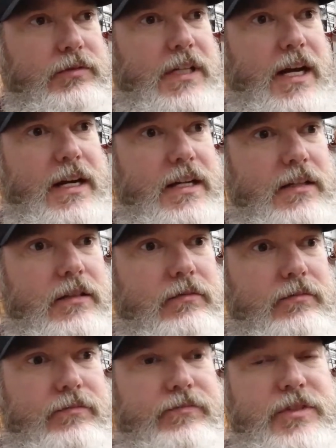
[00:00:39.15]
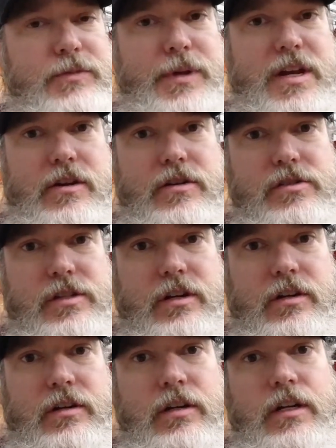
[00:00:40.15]
tiny speakers that
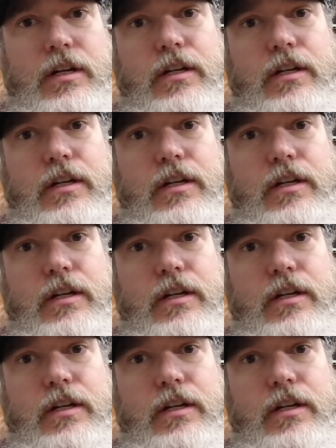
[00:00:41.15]
are